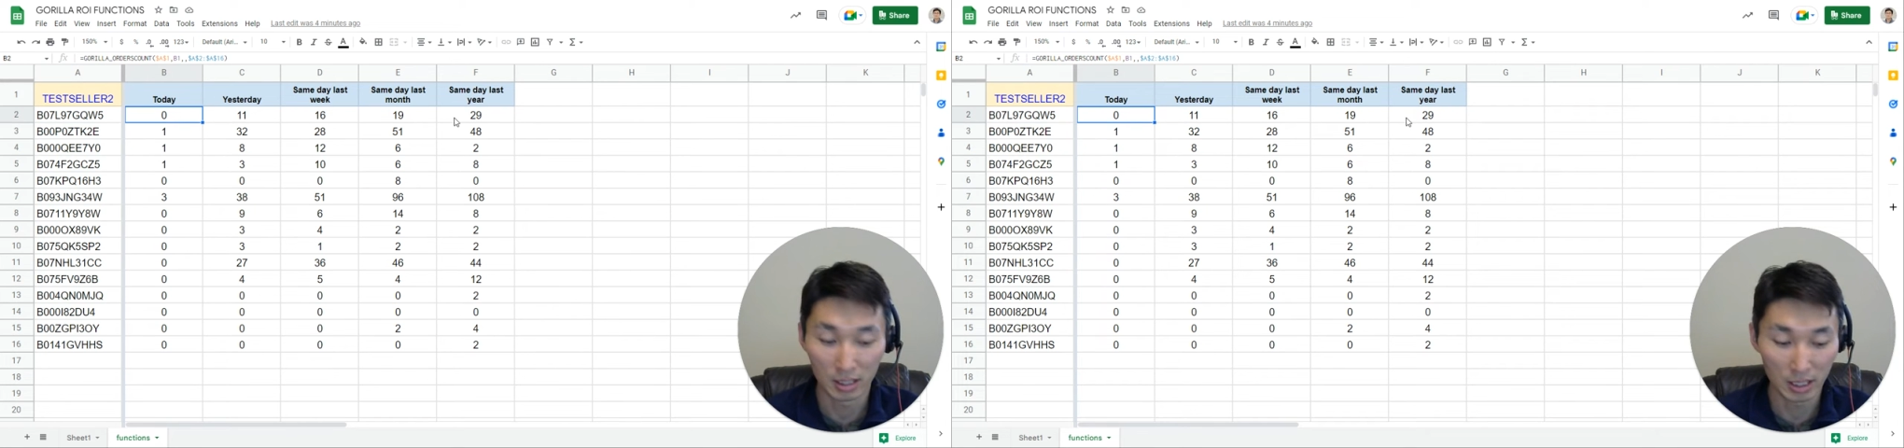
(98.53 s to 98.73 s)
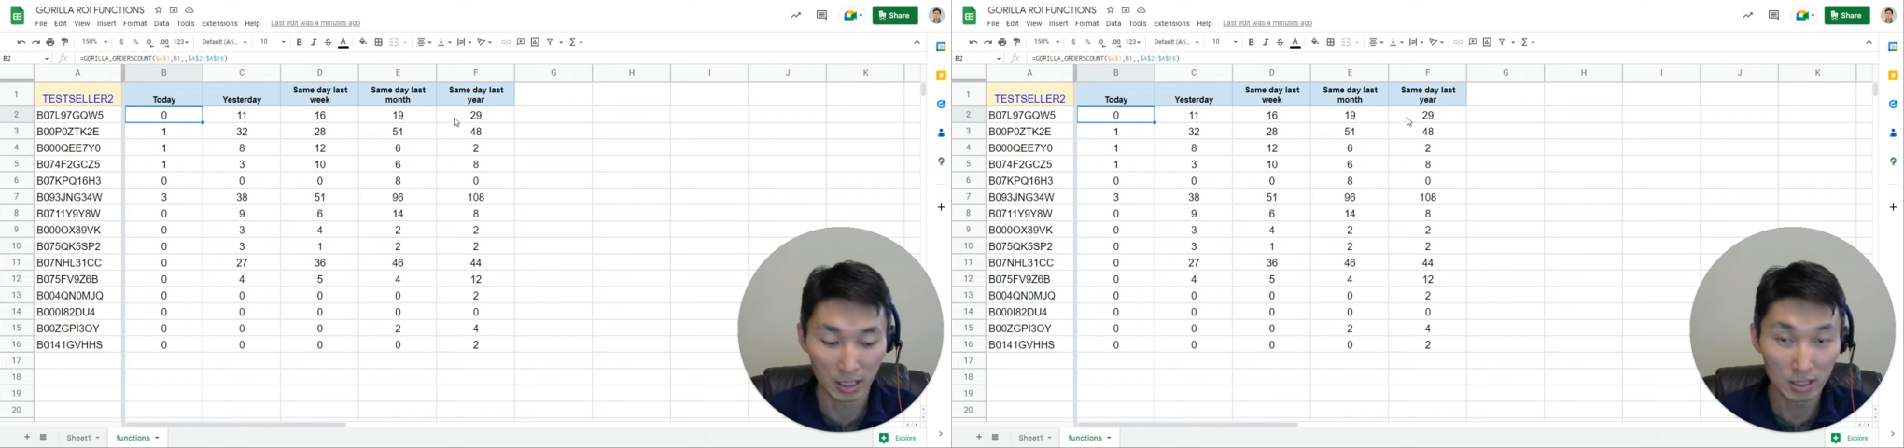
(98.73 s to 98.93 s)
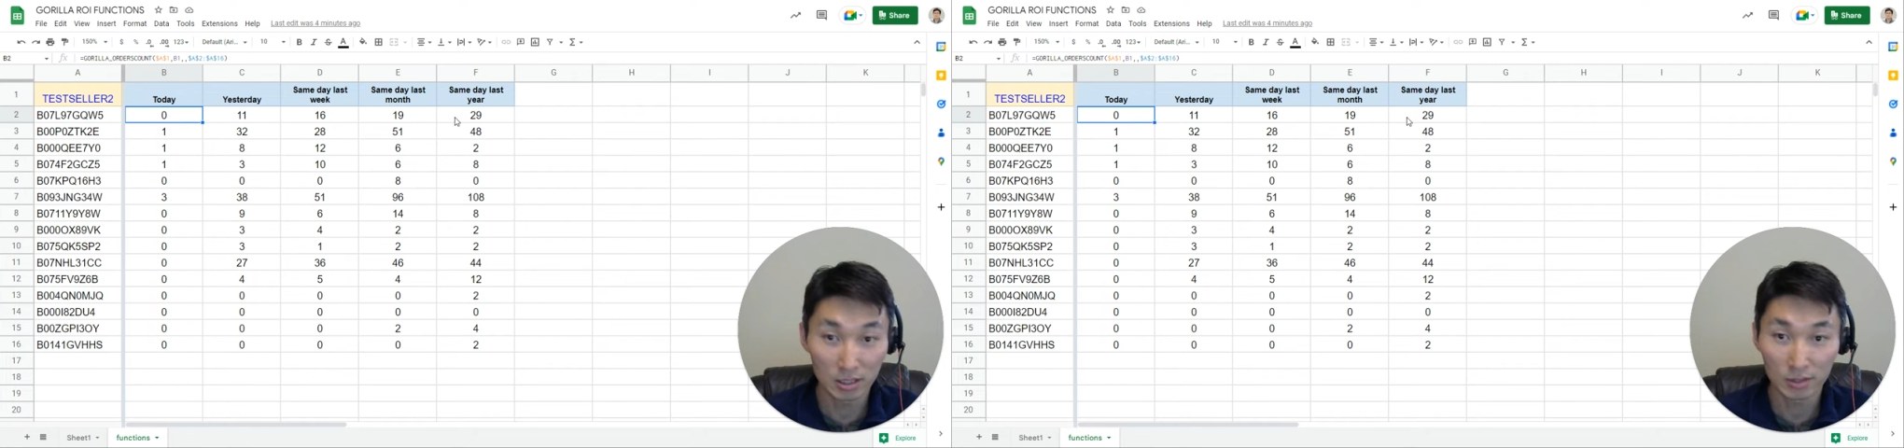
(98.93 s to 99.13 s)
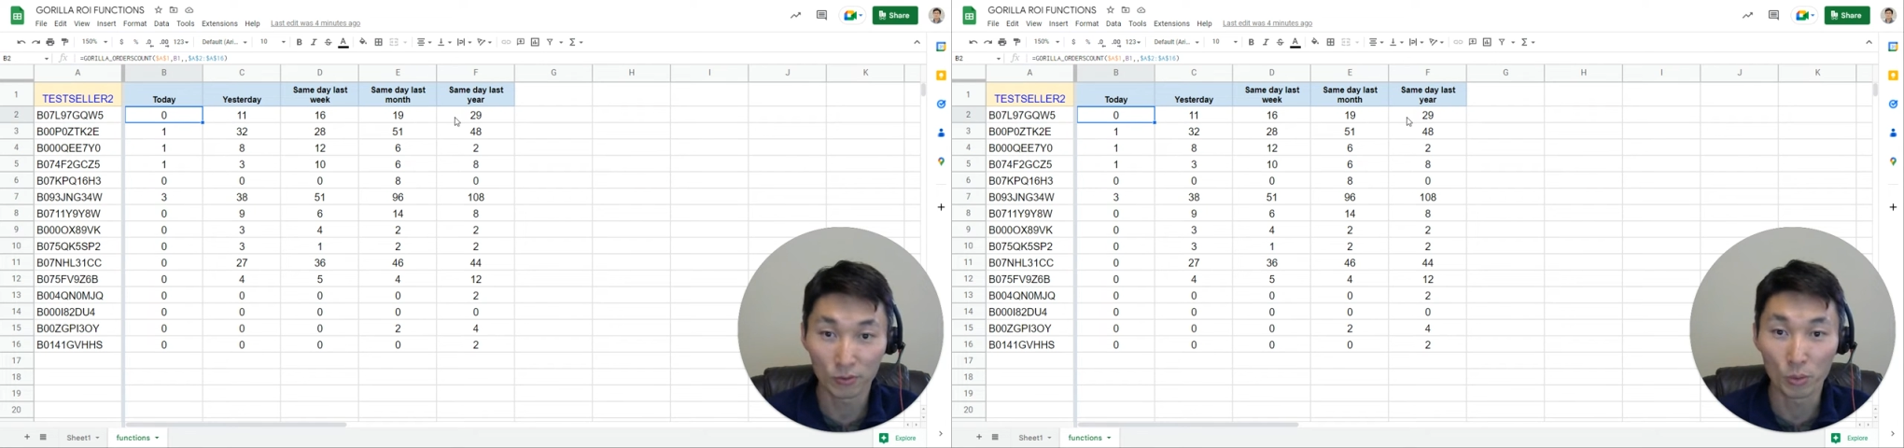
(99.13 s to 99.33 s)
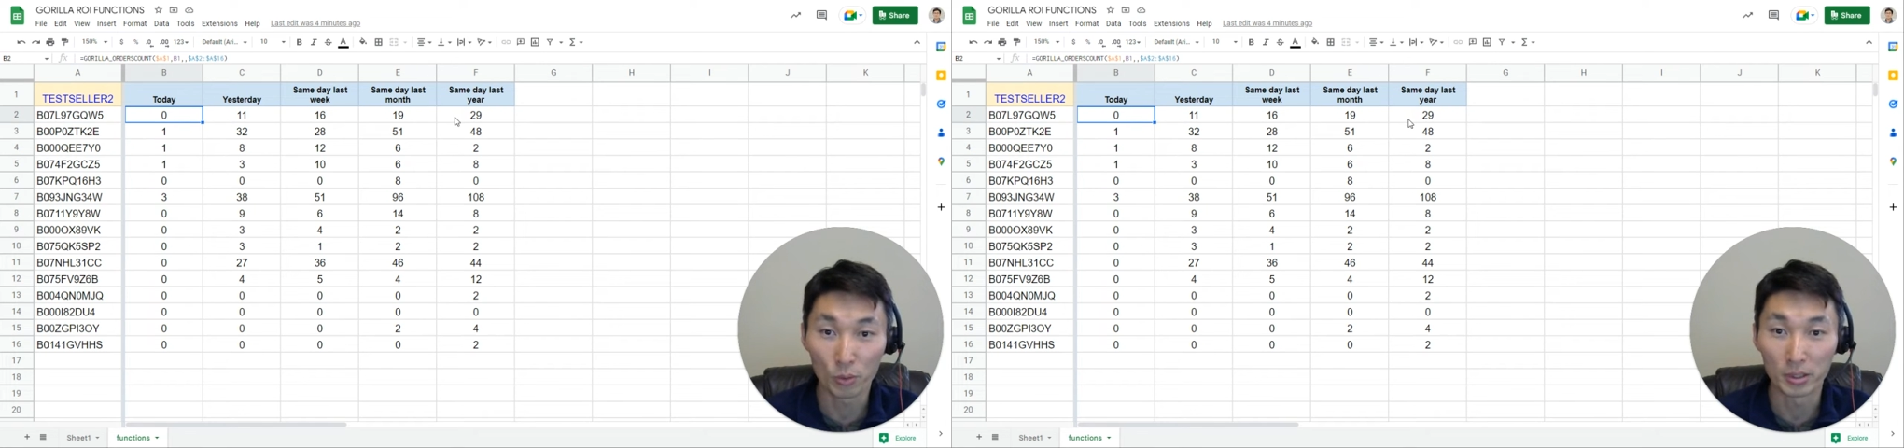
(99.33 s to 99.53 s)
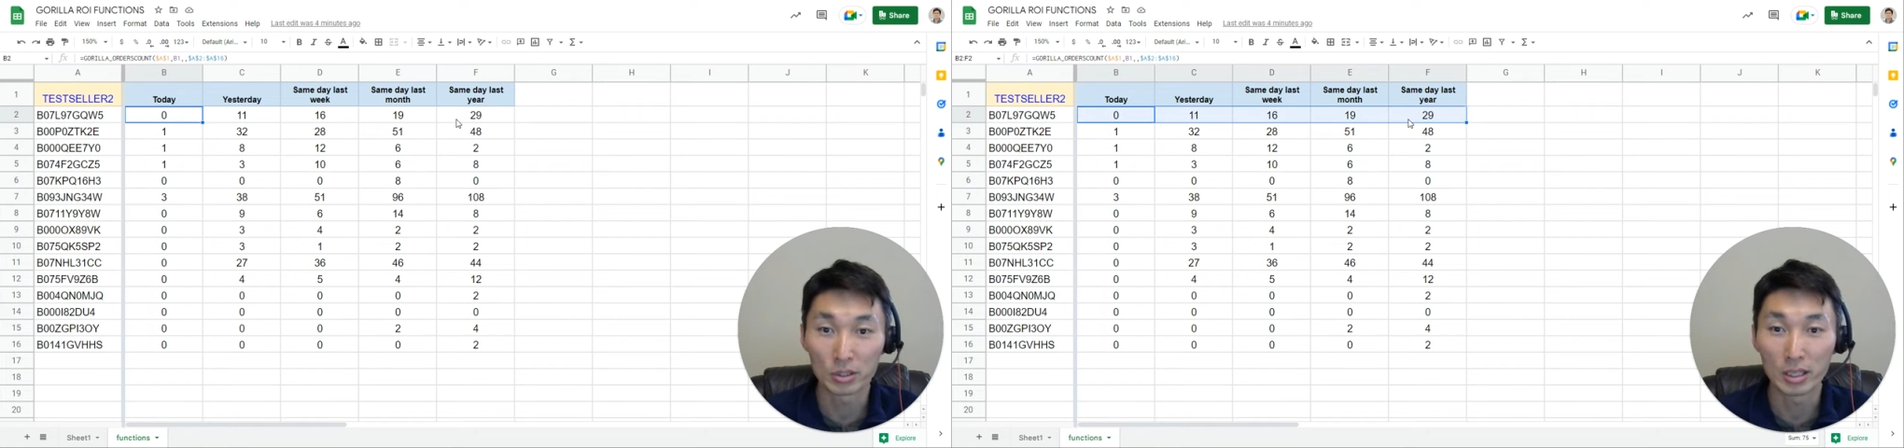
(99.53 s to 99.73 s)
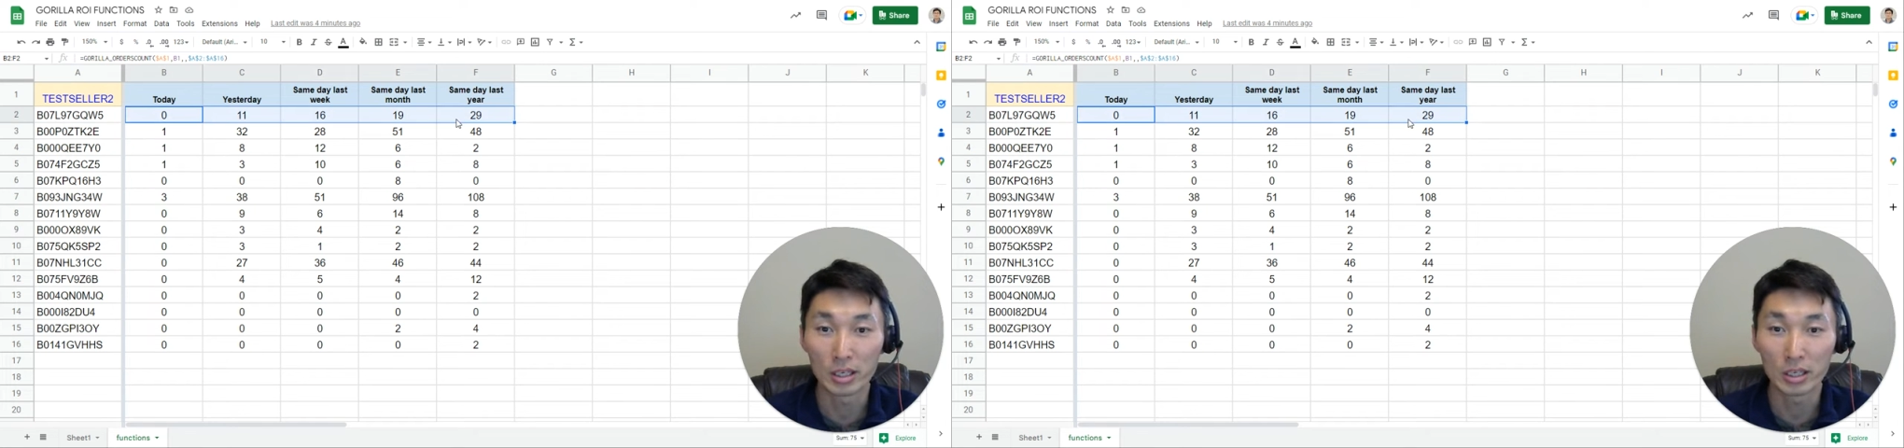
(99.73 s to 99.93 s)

these formulas so that you